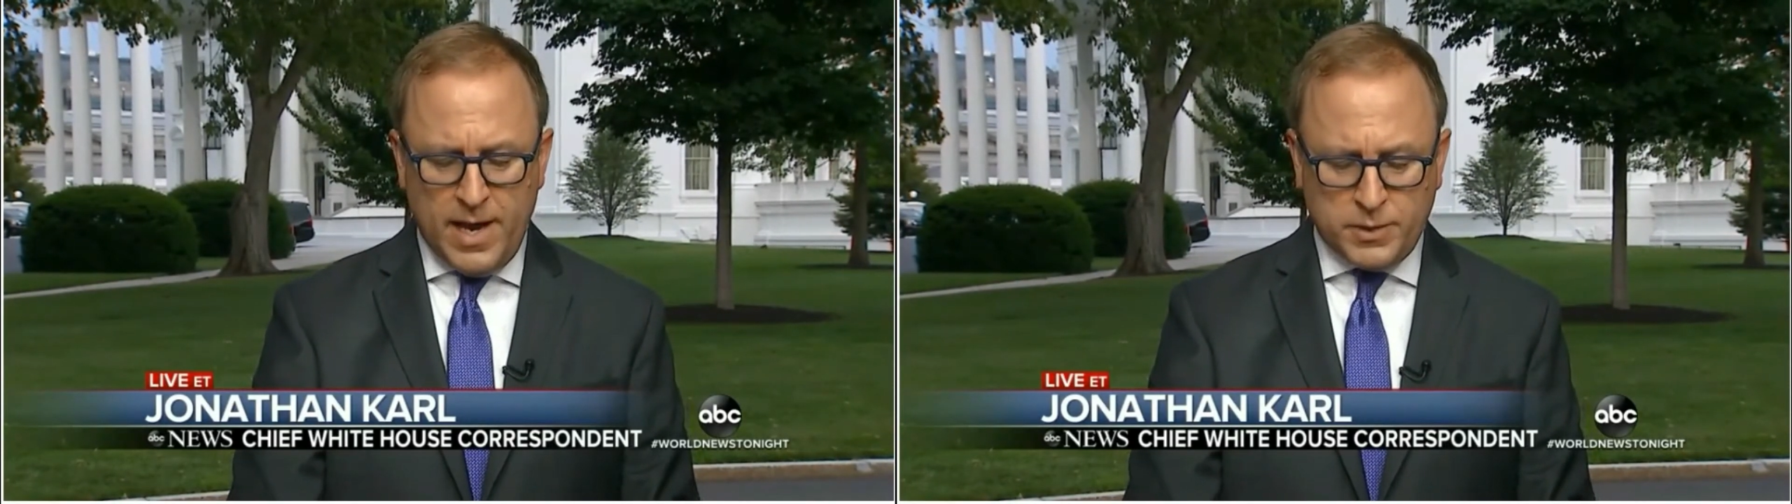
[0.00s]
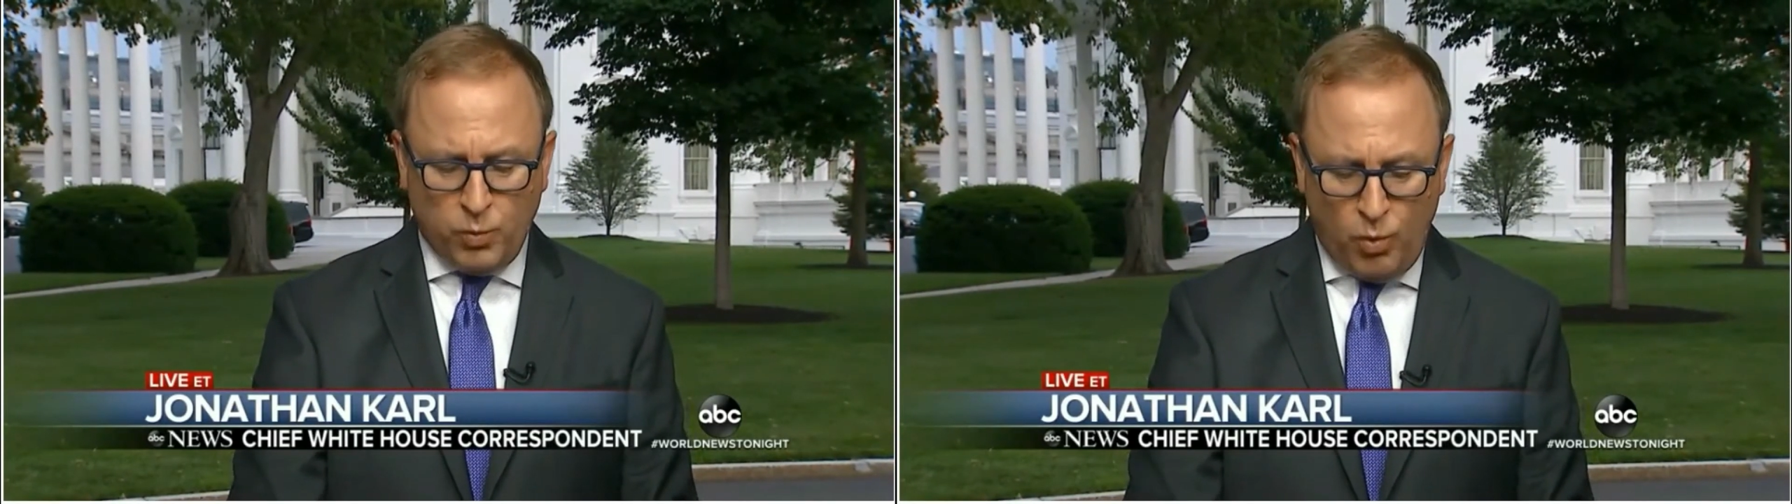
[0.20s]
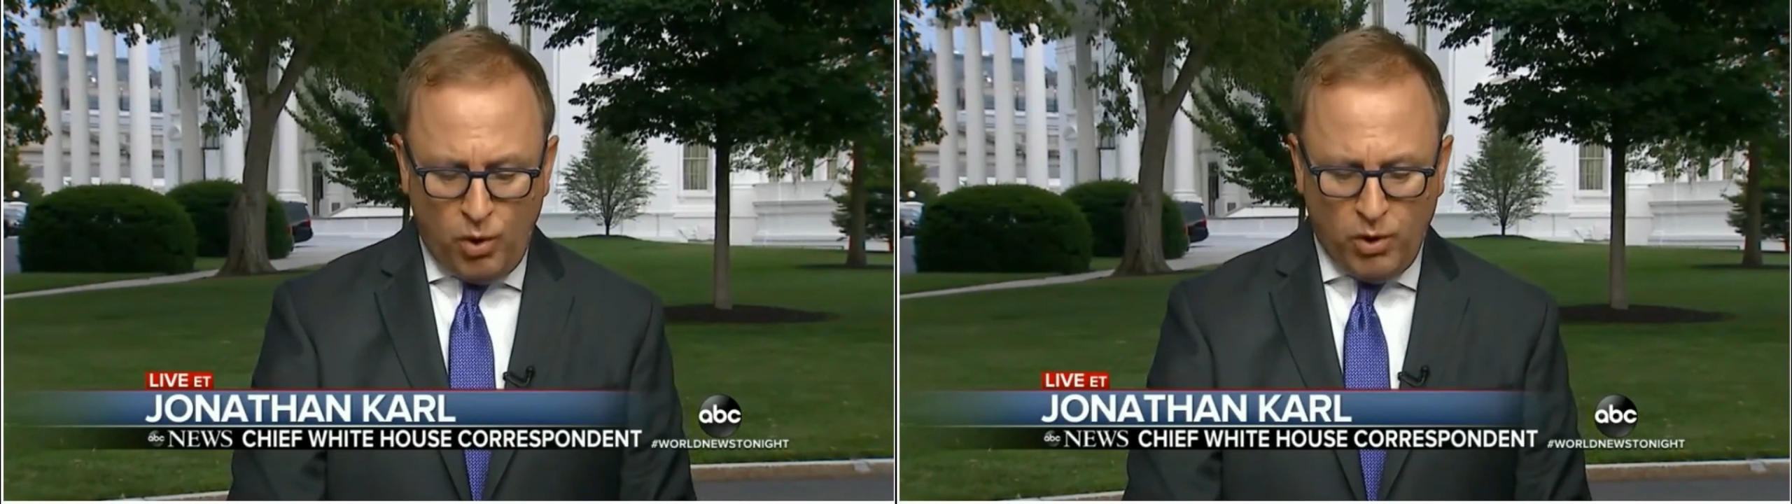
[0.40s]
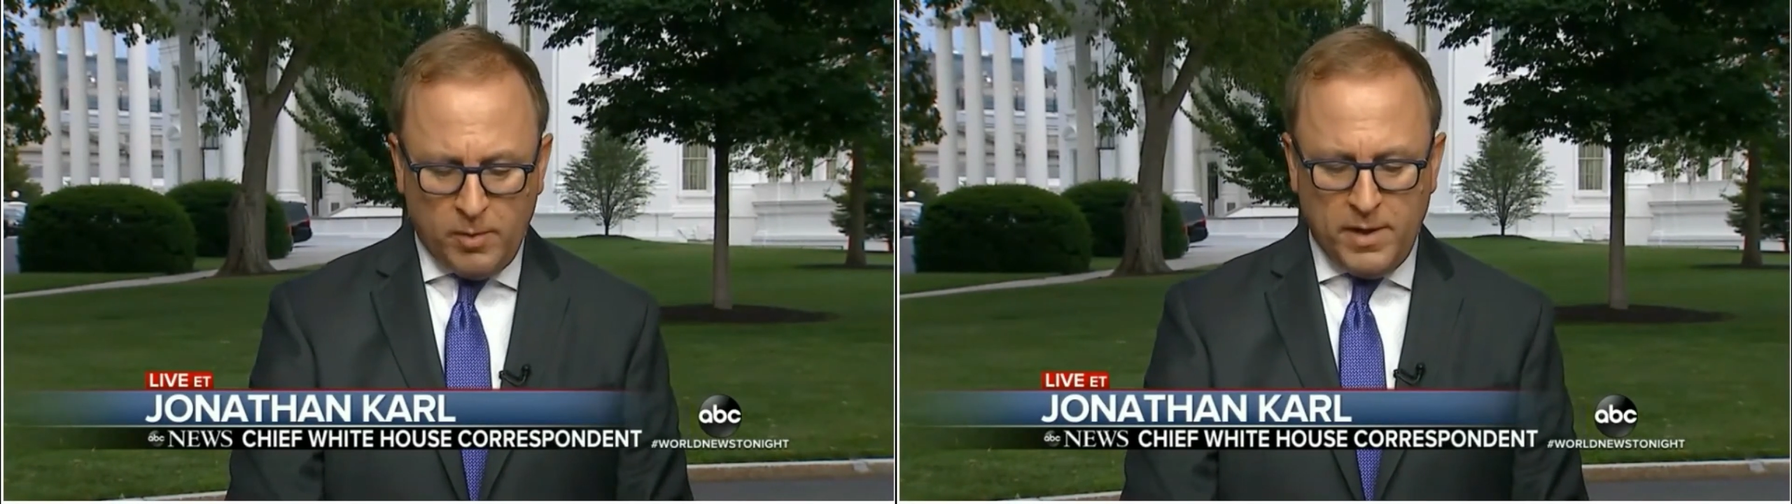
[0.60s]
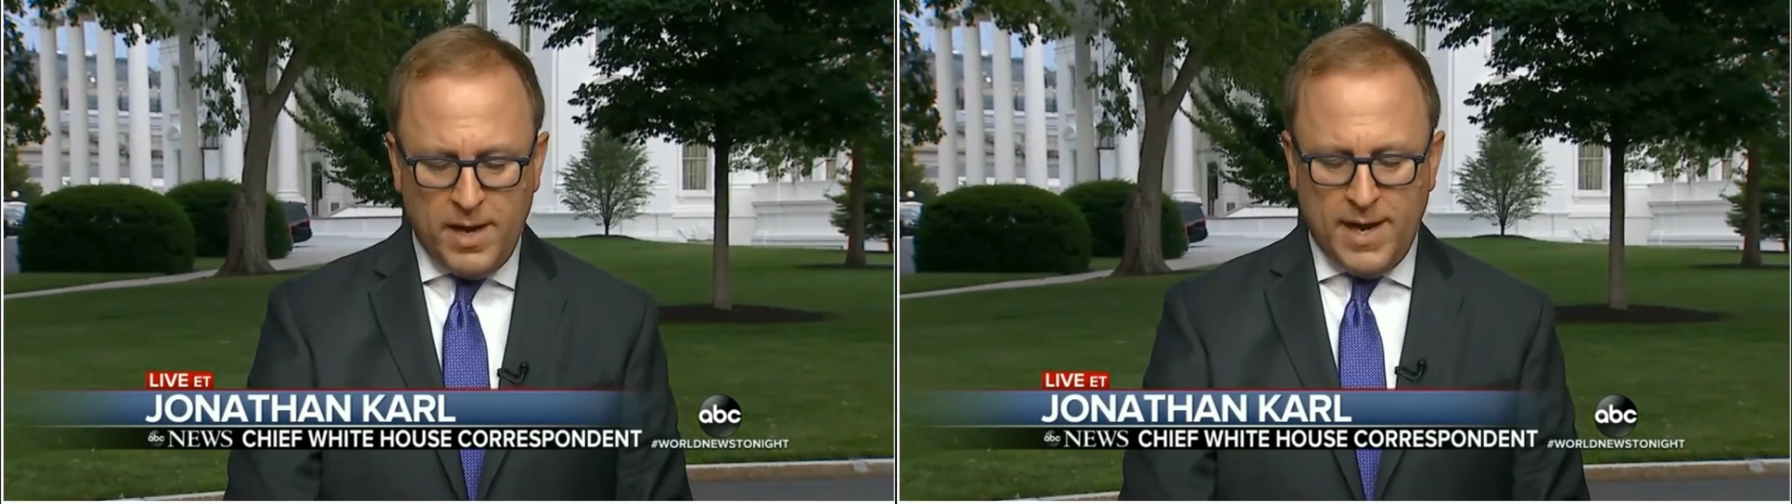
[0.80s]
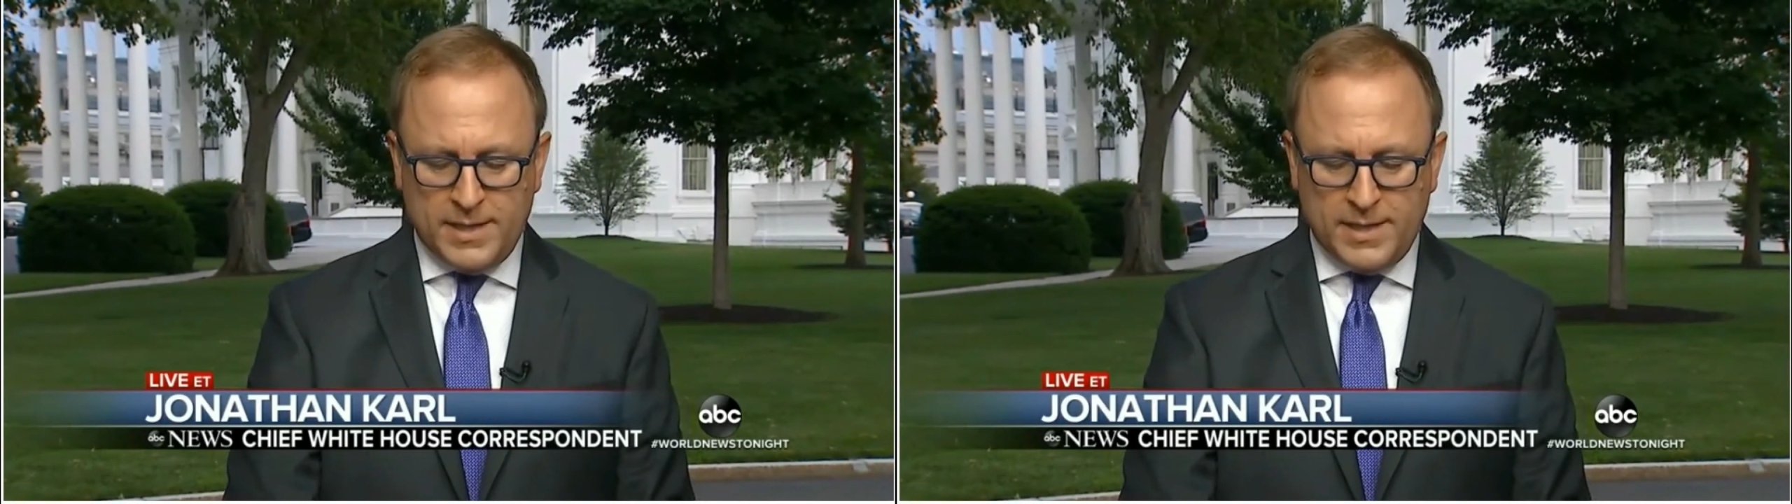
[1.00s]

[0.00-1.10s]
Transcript: as warm